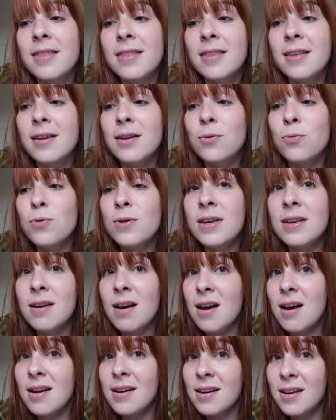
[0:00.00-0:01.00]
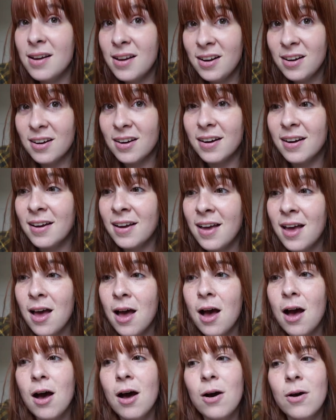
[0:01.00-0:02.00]
then we got here.
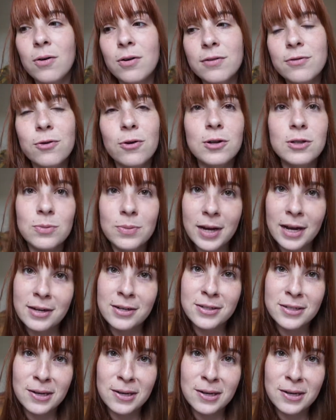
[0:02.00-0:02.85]
Oh, and of course we had to